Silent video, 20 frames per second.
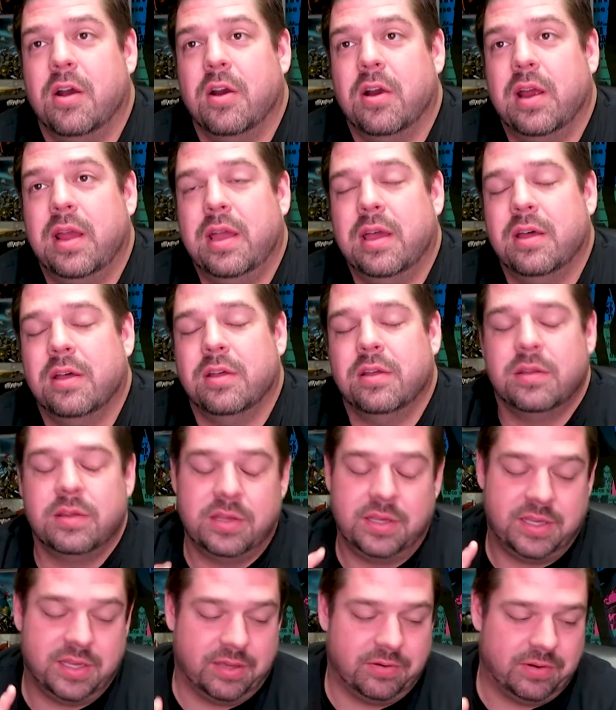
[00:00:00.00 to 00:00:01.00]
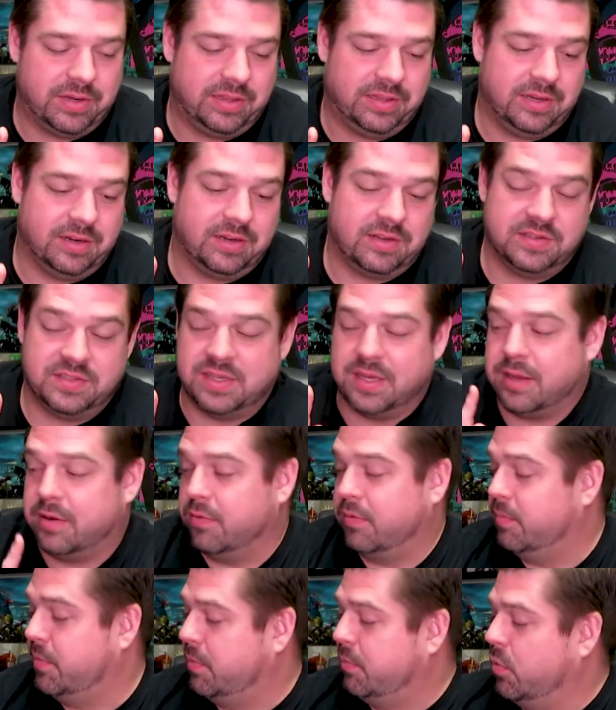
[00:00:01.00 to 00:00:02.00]
RAL, cut right there because I got to
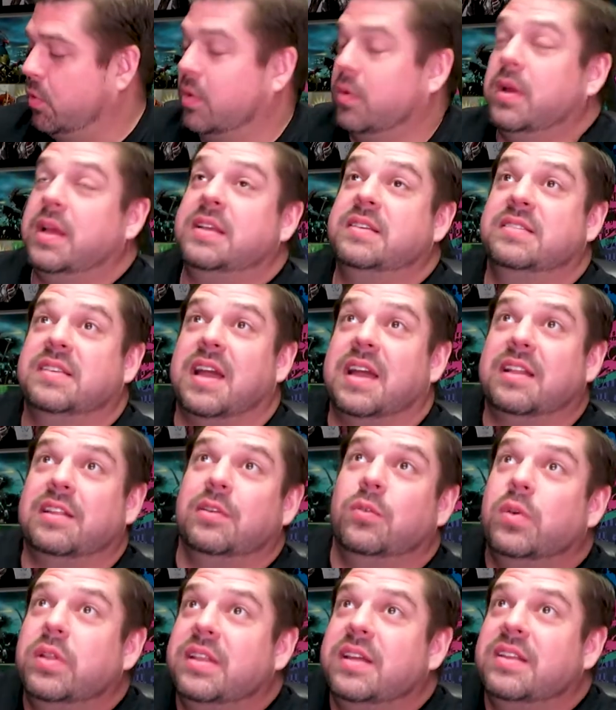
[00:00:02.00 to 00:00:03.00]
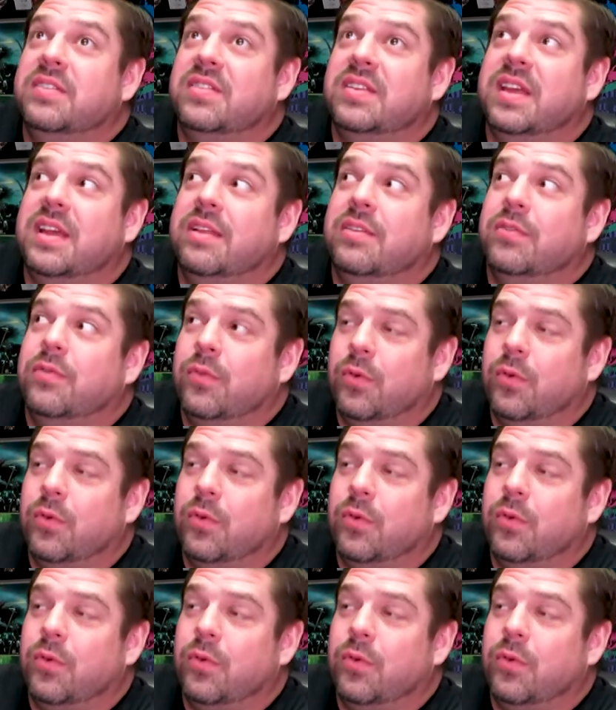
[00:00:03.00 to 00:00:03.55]
remember exactly what that stands